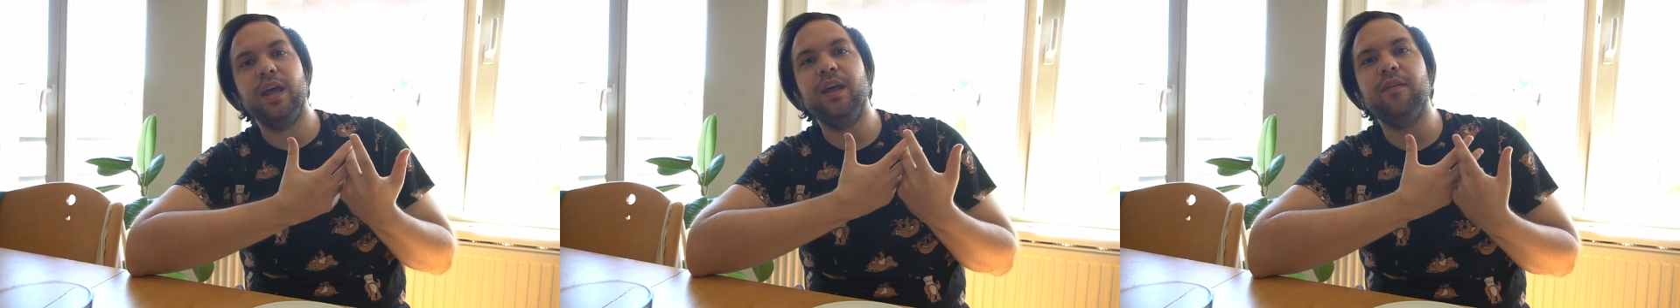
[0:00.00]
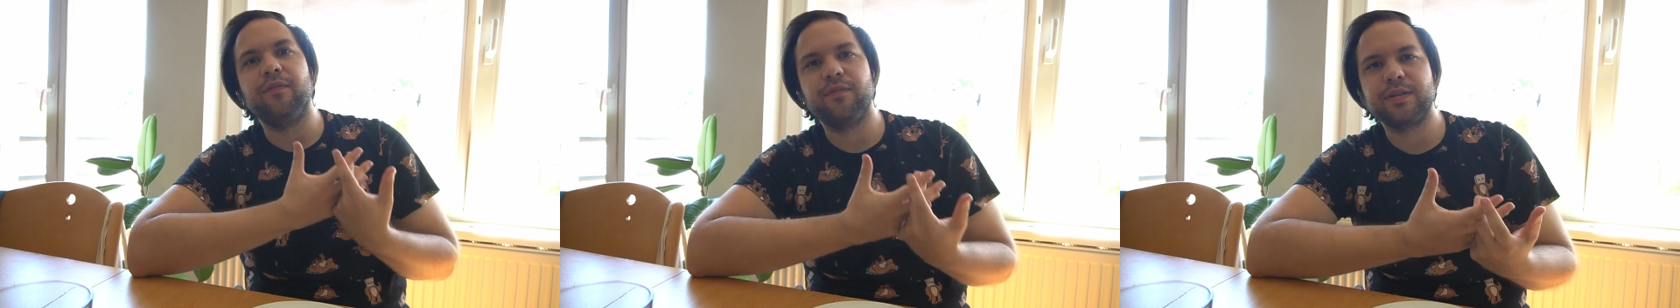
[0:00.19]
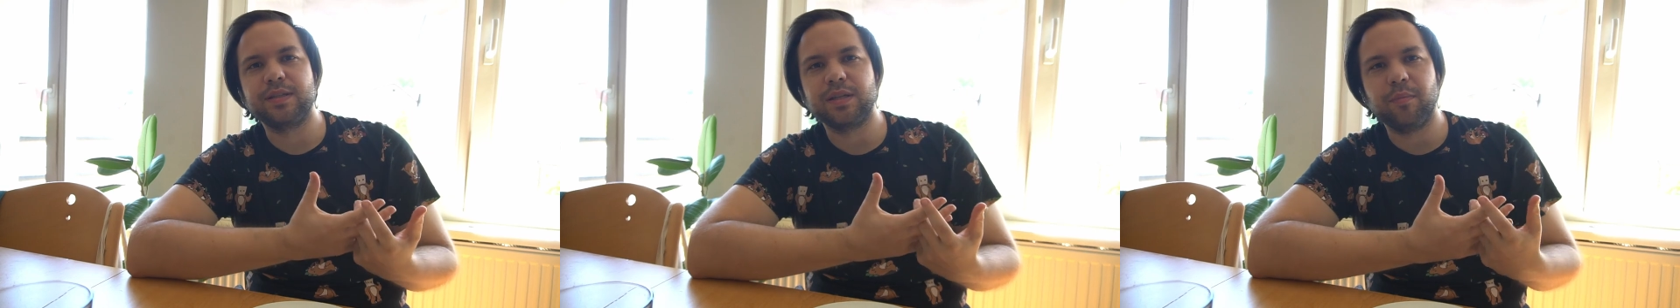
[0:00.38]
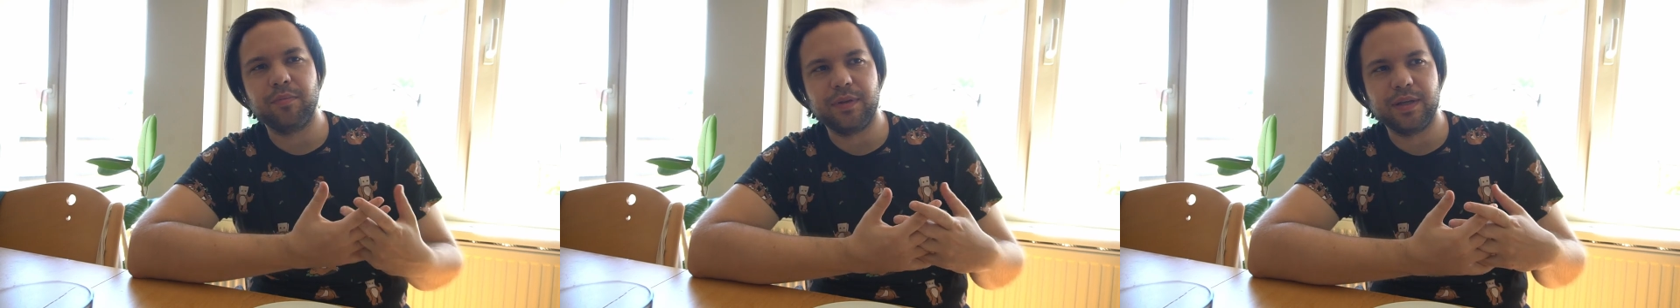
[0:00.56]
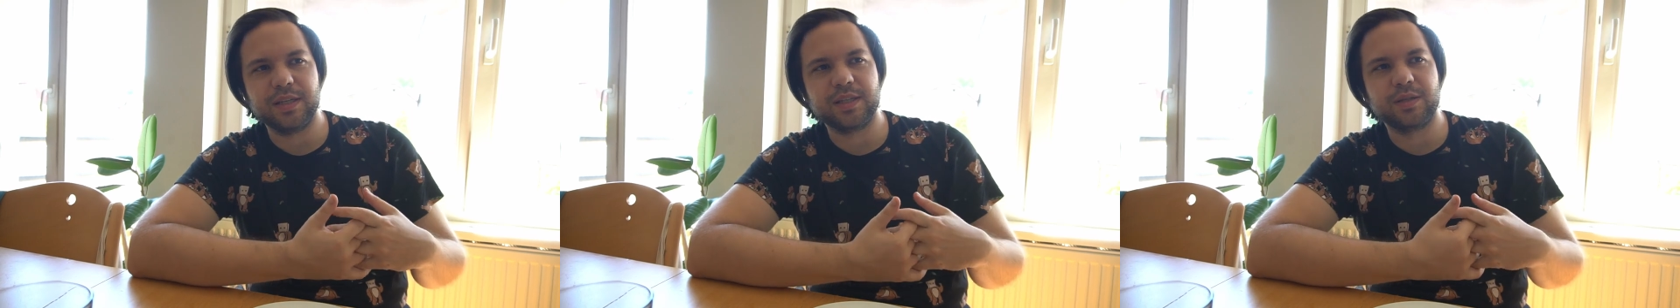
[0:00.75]
if
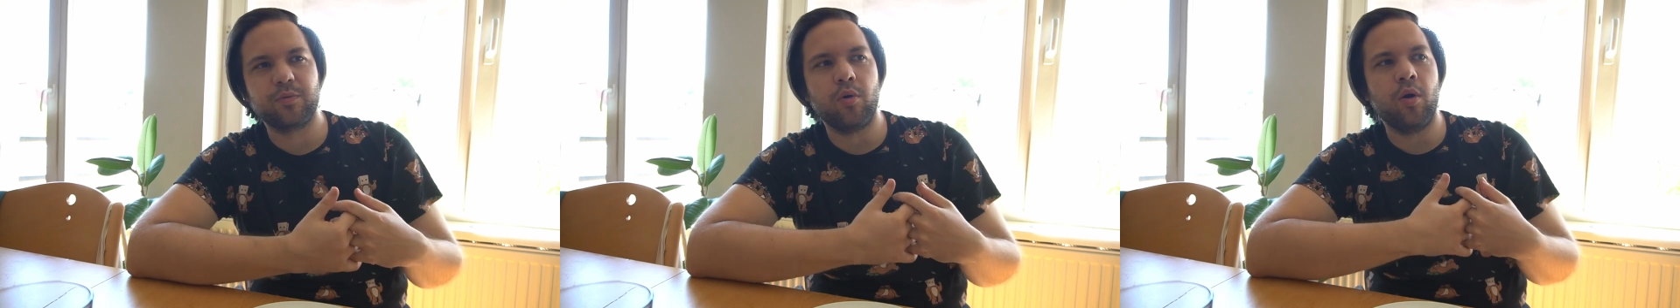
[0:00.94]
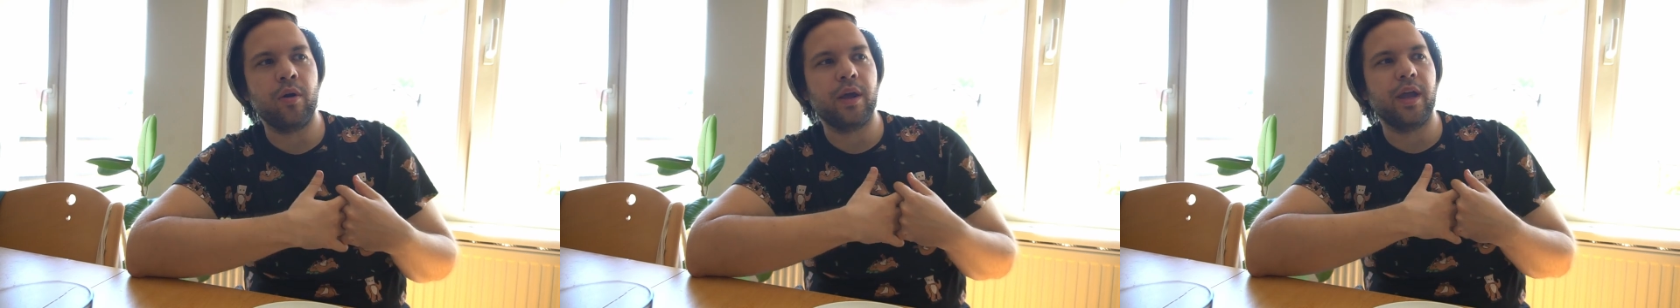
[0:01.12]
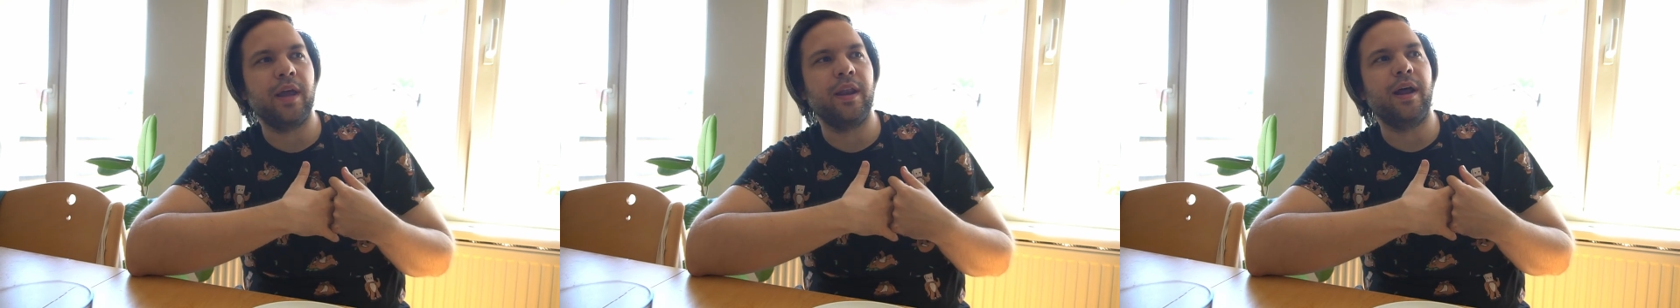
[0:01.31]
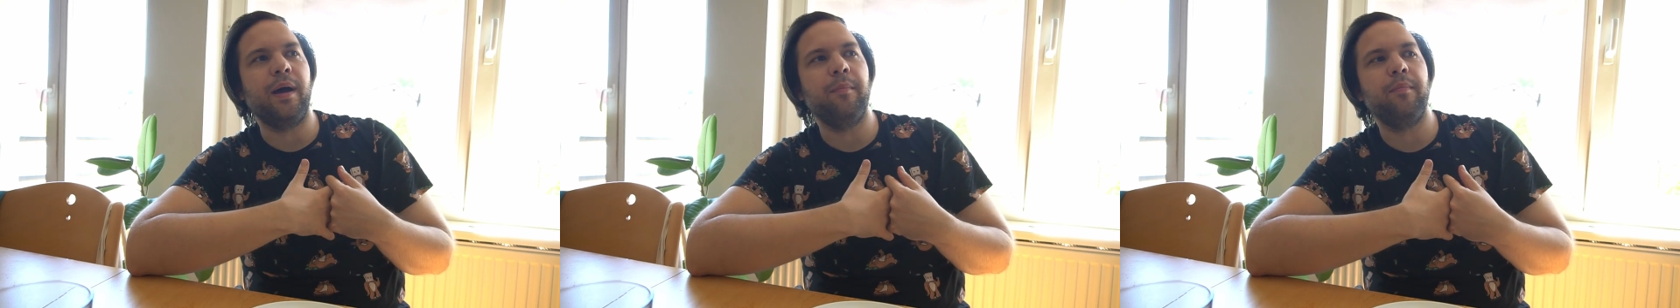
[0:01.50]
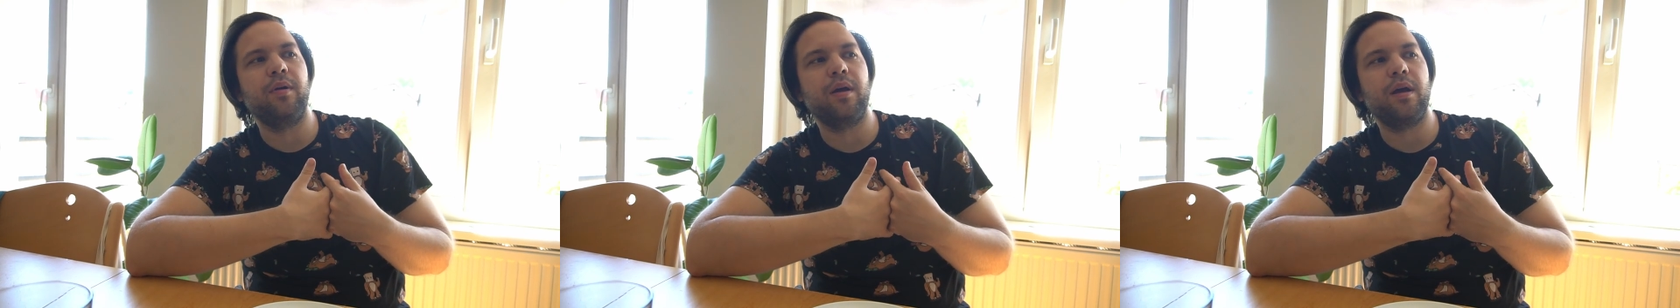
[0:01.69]
something's wrong and
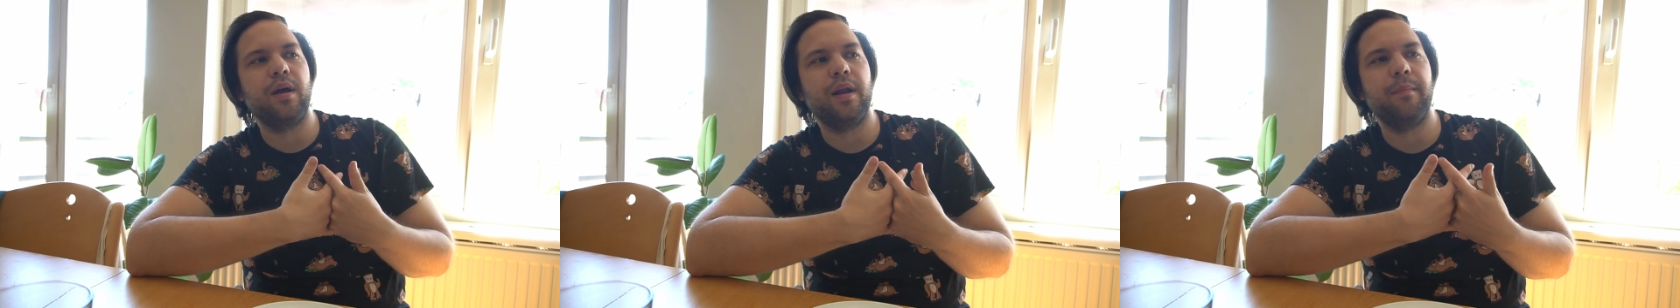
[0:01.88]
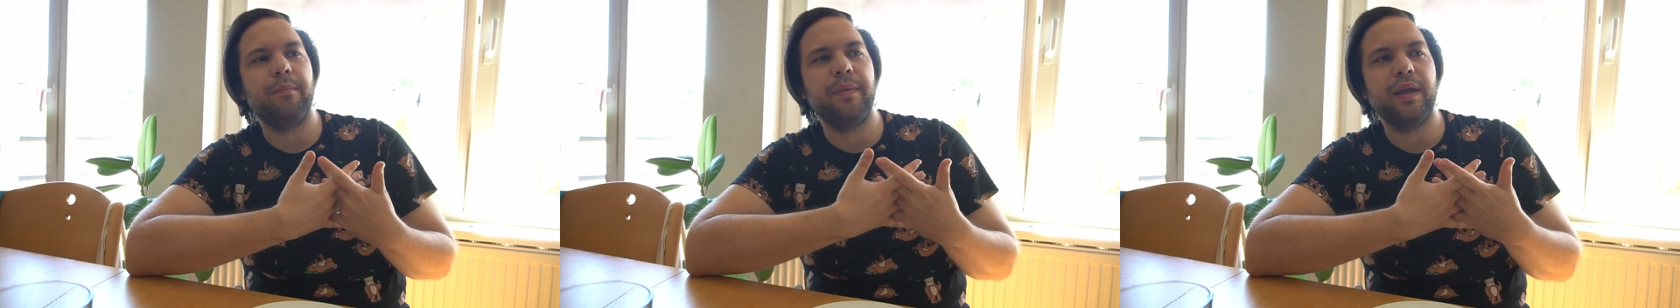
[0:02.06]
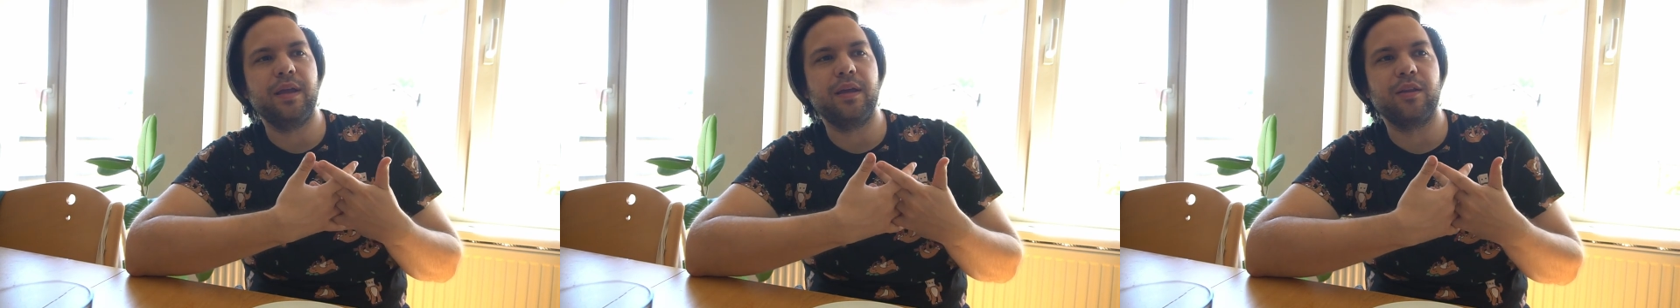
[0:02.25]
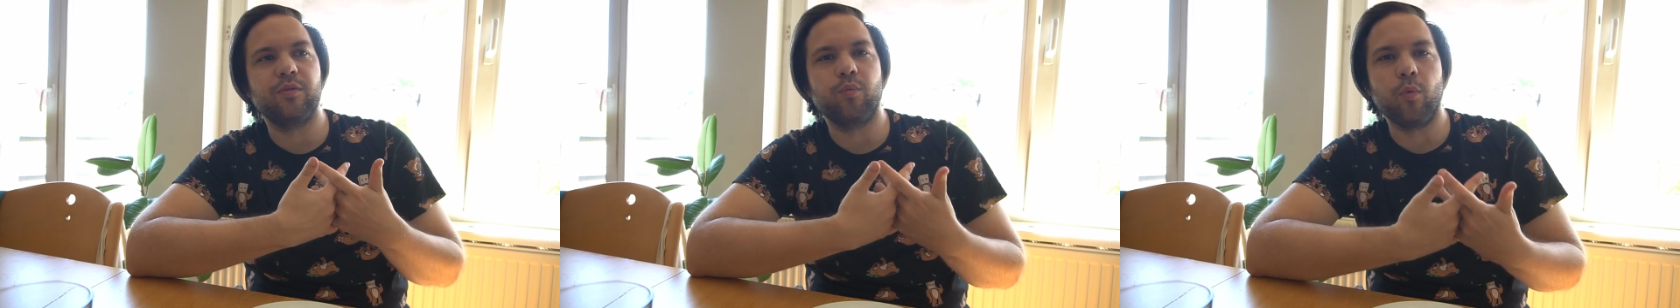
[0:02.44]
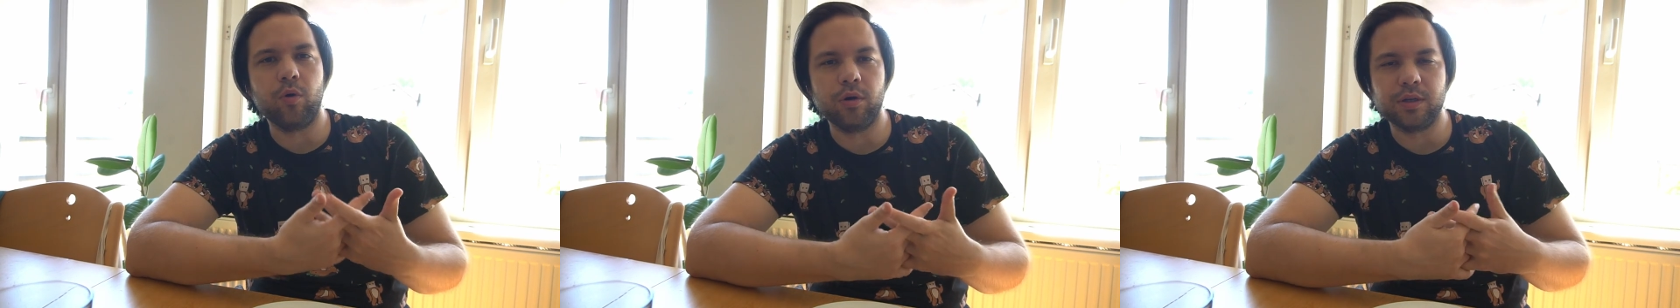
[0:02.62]
I'm gonna make
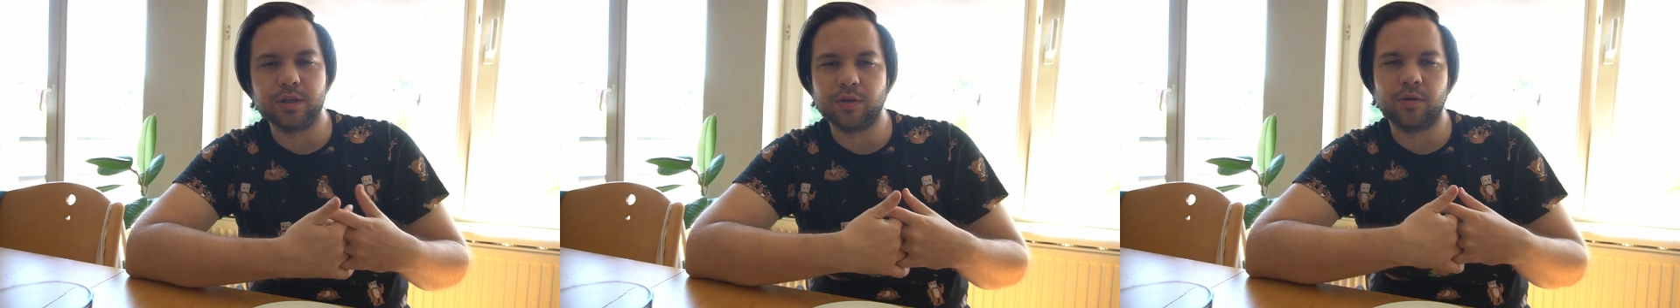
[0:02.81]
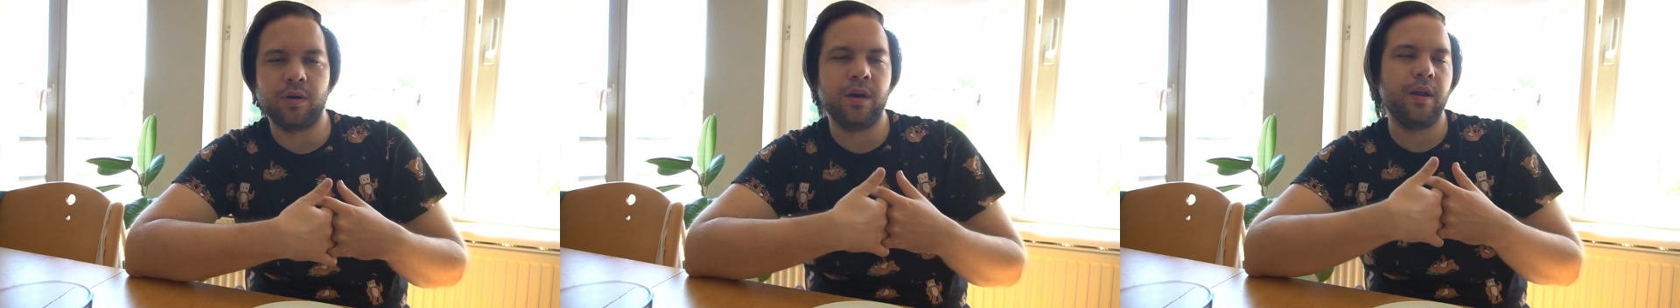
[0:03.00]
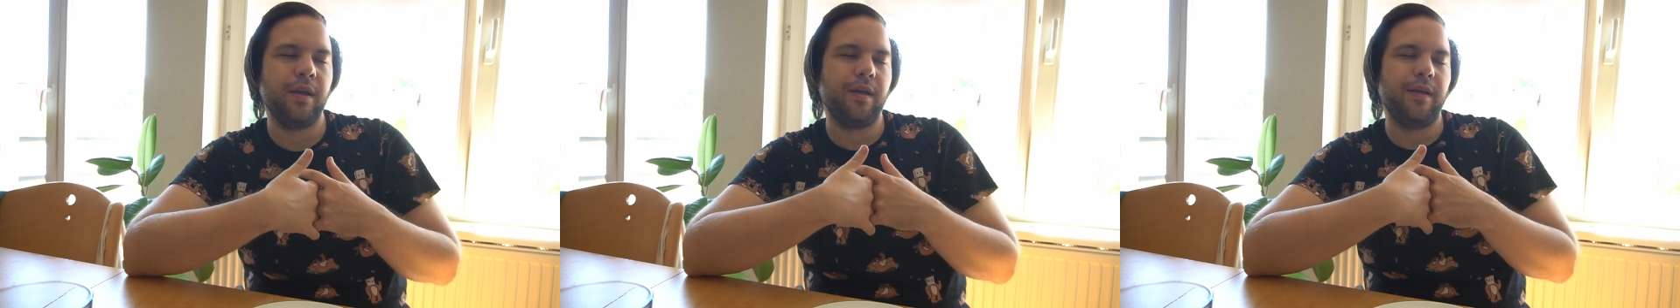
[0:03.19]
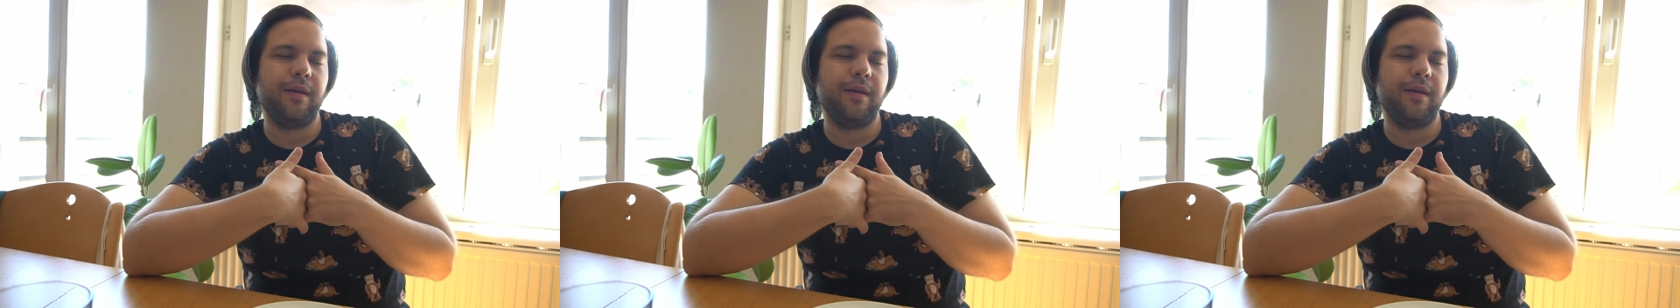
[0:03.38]
it worse or